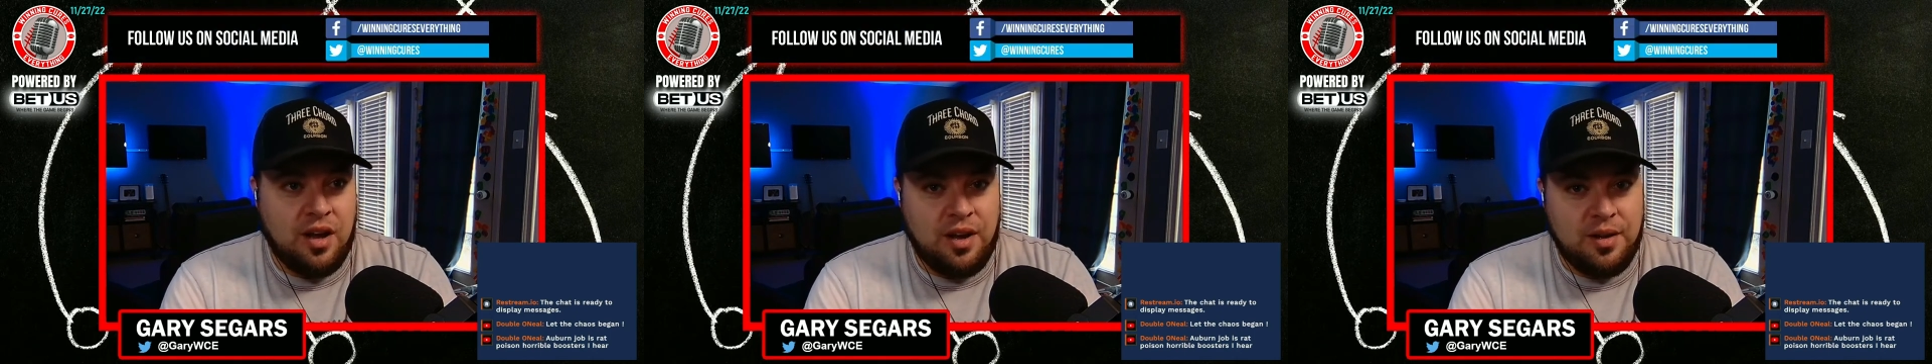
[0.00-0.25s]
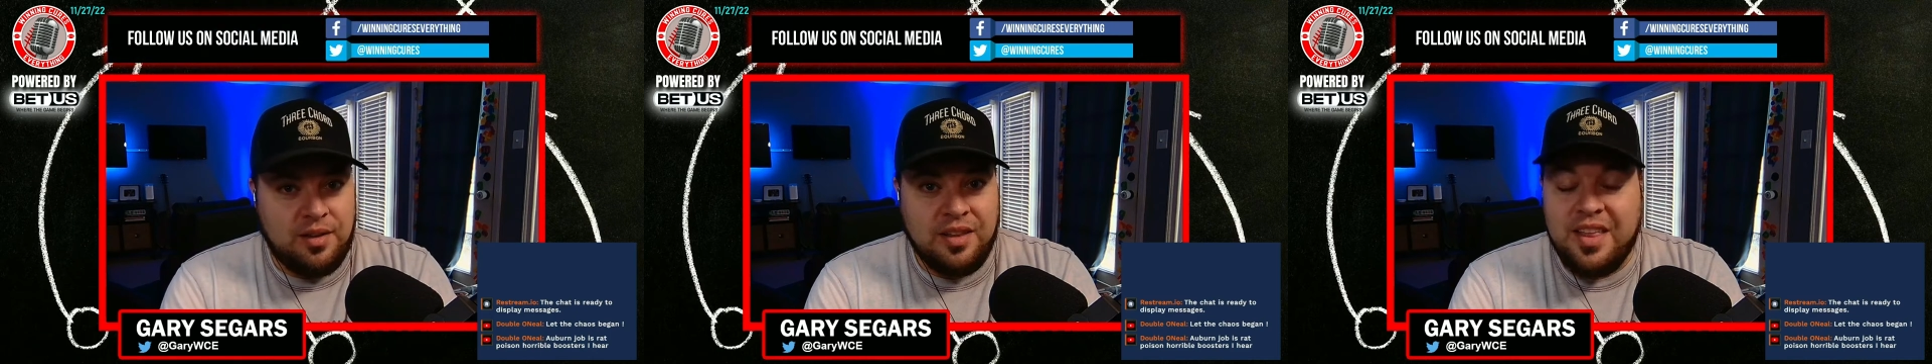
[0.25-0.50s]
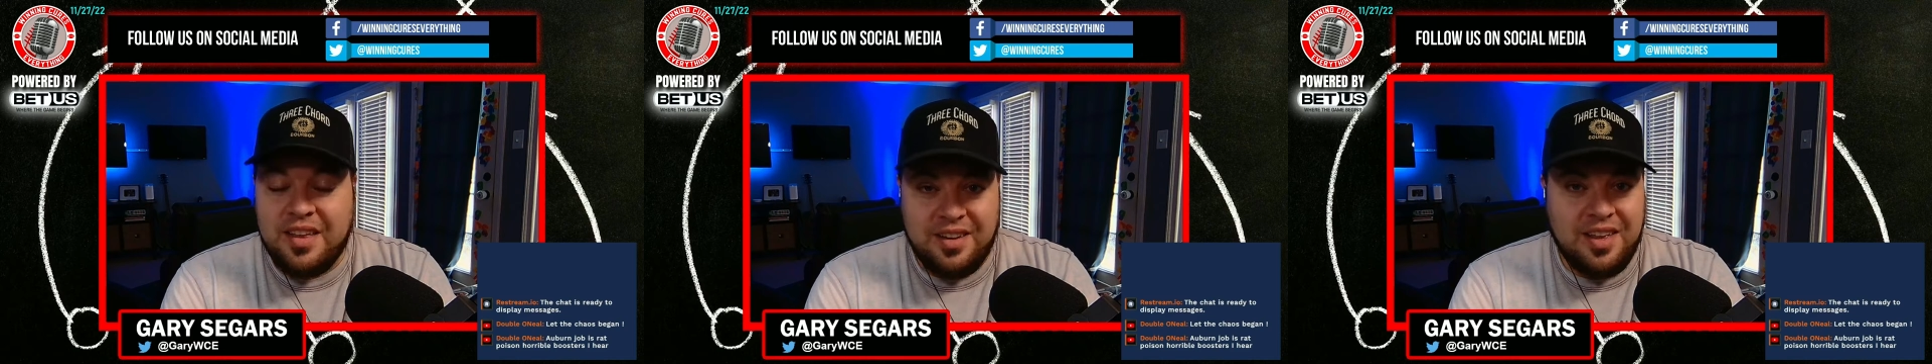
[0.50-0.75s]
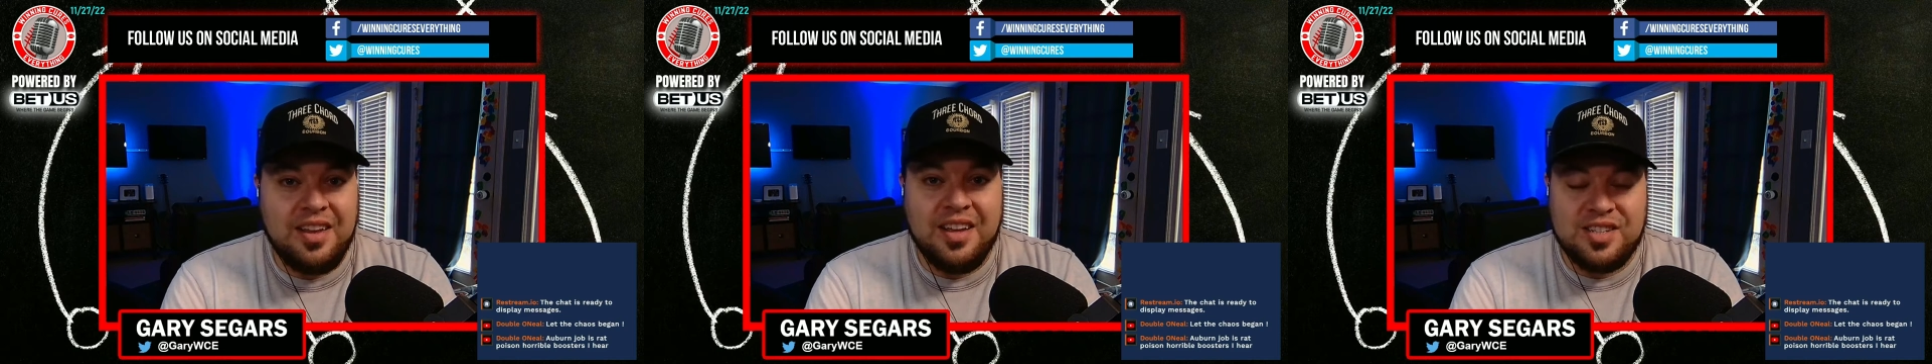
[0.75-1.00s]
And then
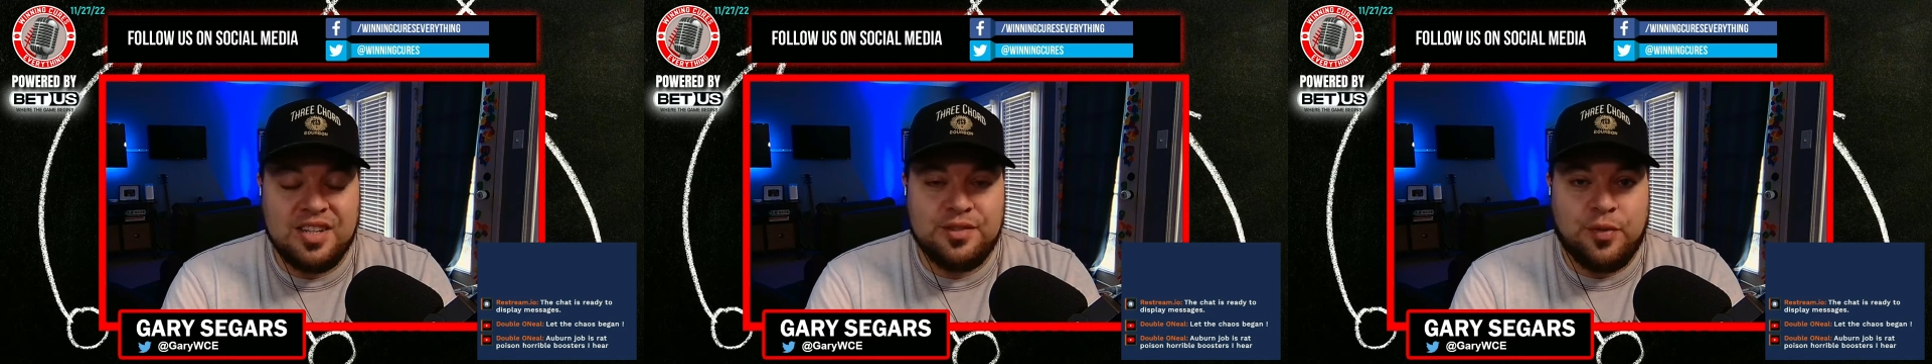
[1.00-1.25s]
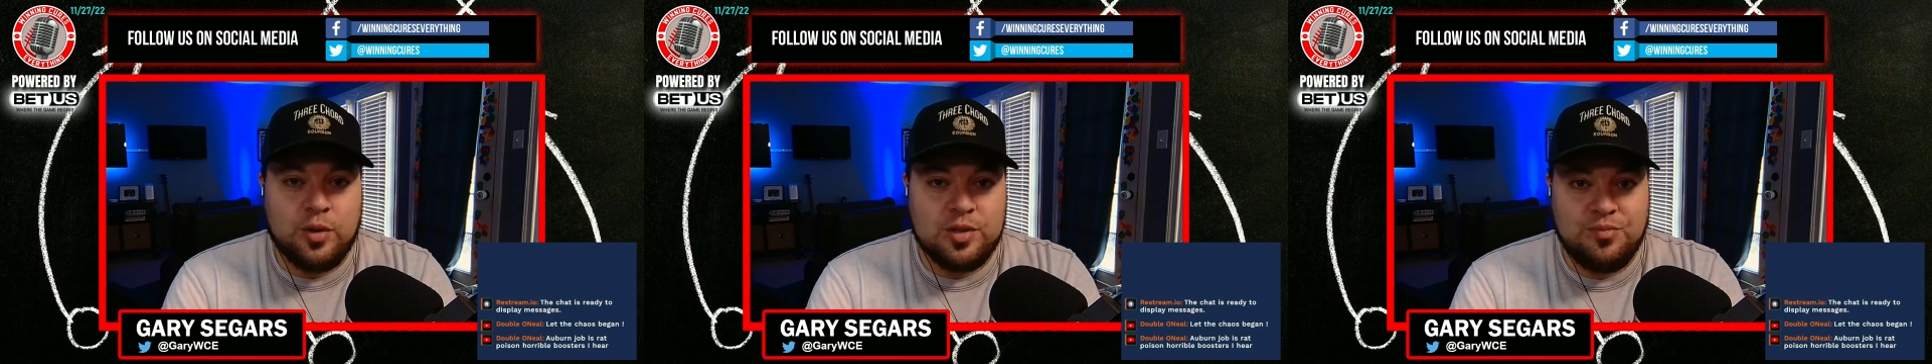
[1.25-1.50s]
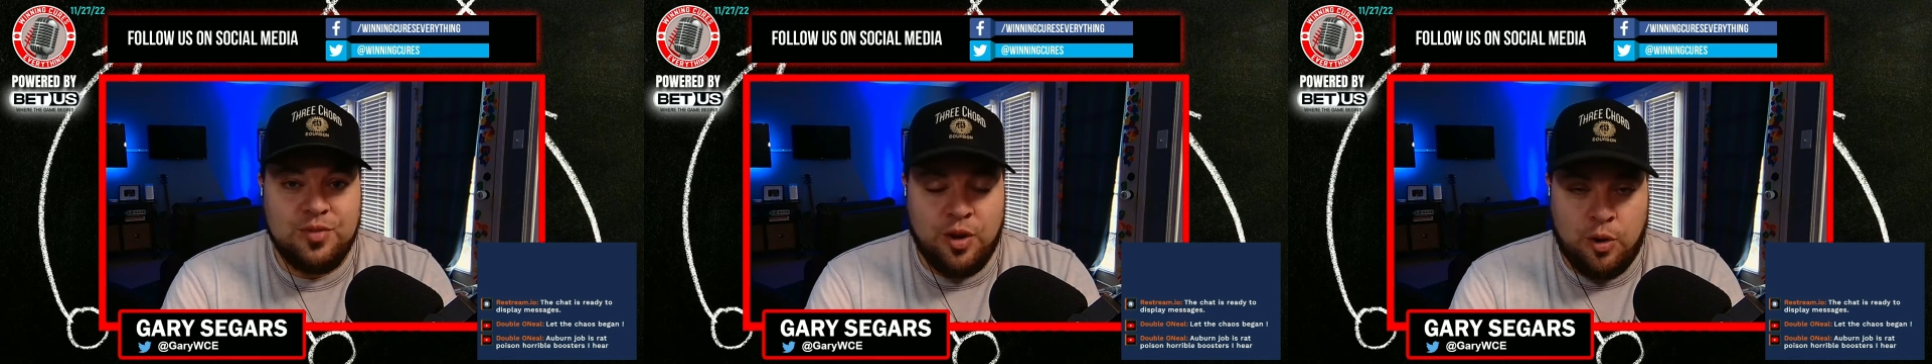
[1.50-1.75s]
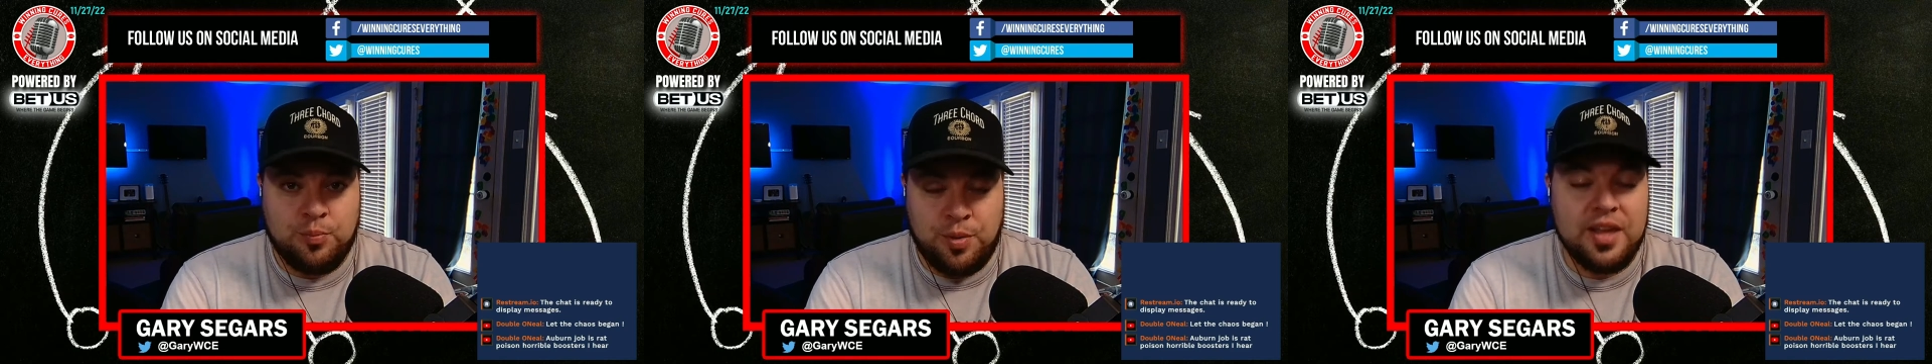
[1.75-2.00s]
he gets his first,
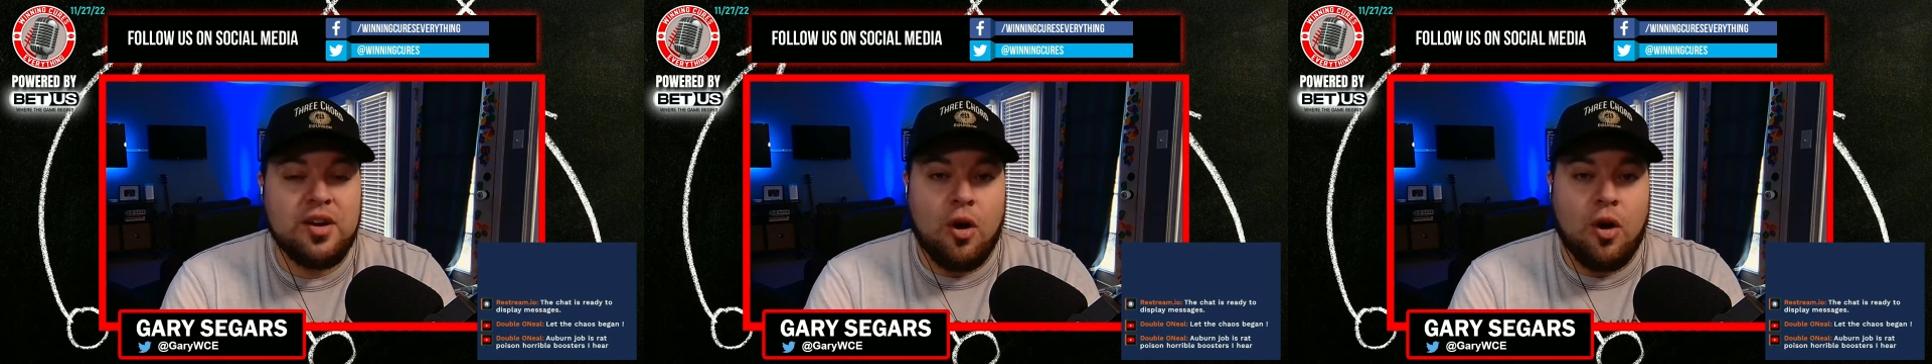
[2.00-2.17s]
play